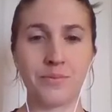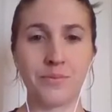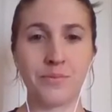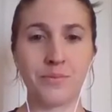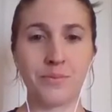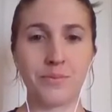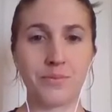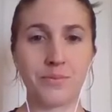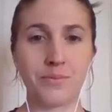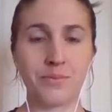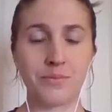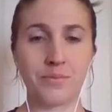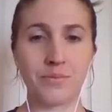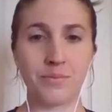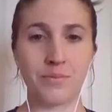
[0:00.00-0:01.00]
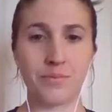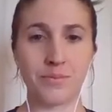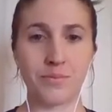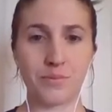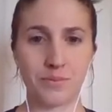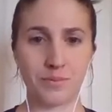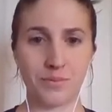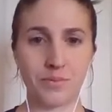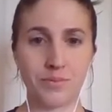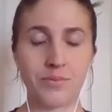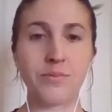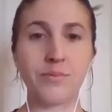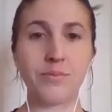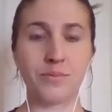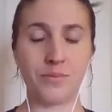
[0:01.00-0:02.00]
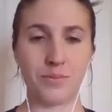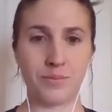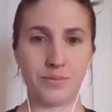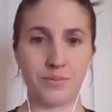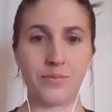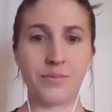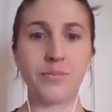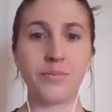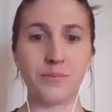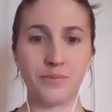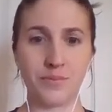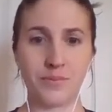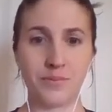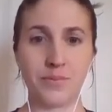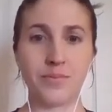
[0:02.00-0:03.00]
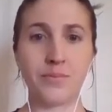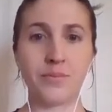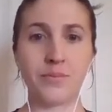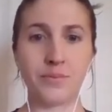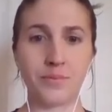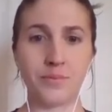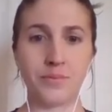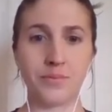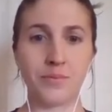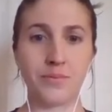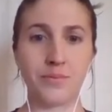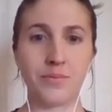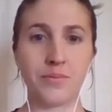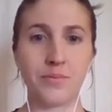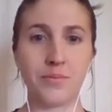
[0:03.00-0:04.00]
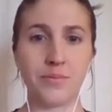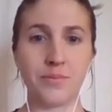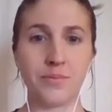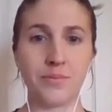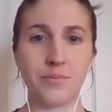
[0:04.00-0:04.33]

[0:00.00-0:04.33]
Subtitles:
[no speech]